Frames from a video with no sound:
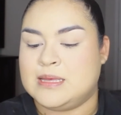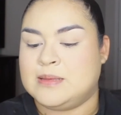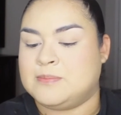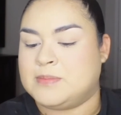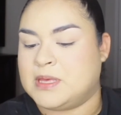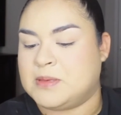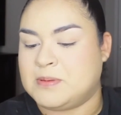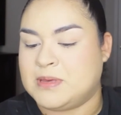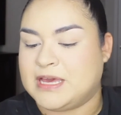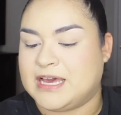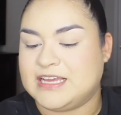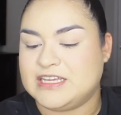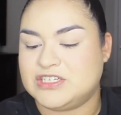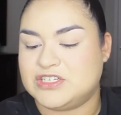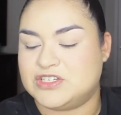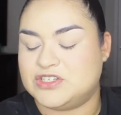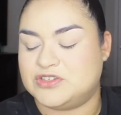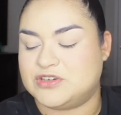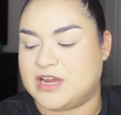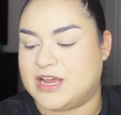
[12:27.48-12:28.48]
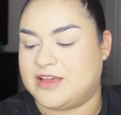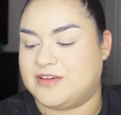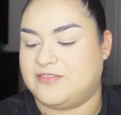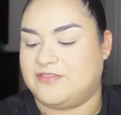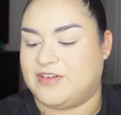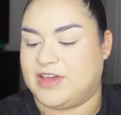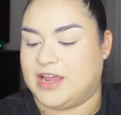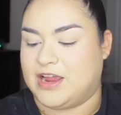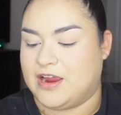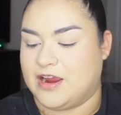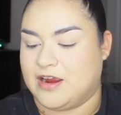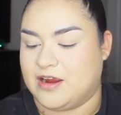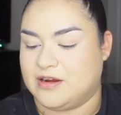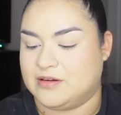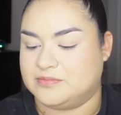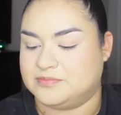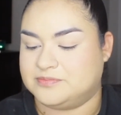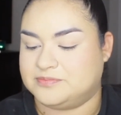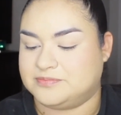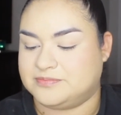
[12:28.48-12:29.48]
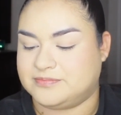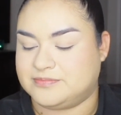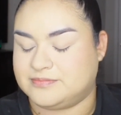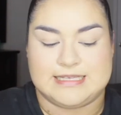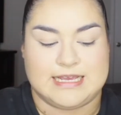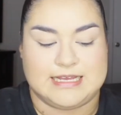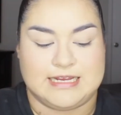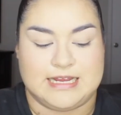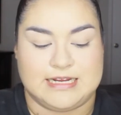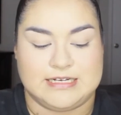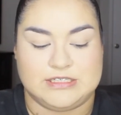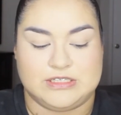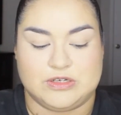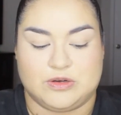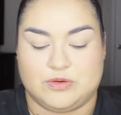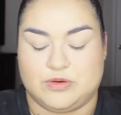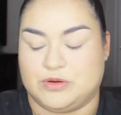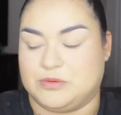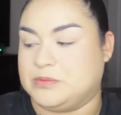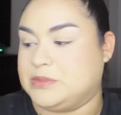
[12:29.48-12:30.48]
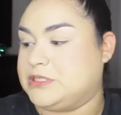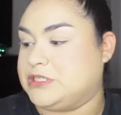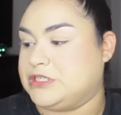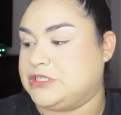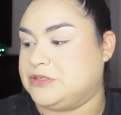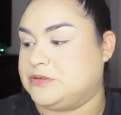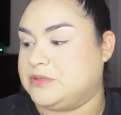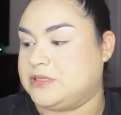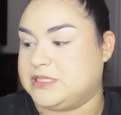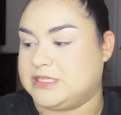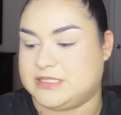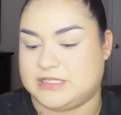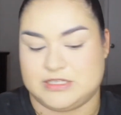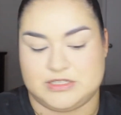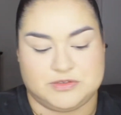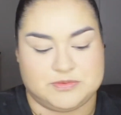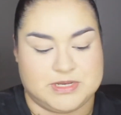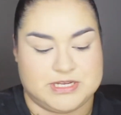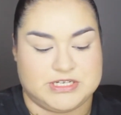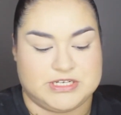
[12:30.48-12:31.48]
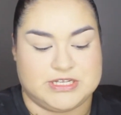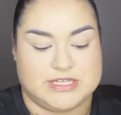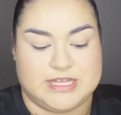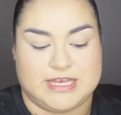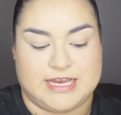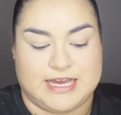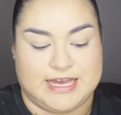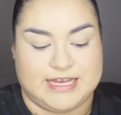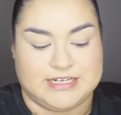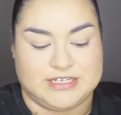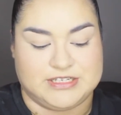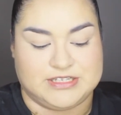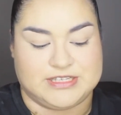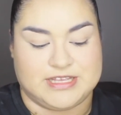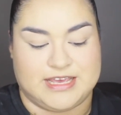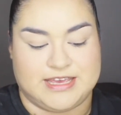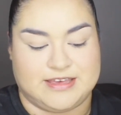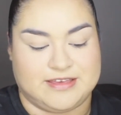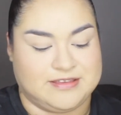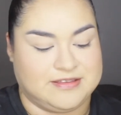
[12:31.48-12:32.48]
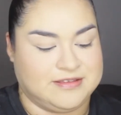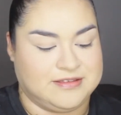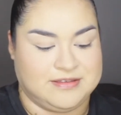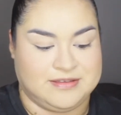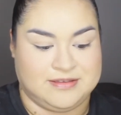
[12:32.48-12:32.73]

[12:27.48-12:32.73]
maybe I should try fair. I don't know what to do in this situation. Like, I just like,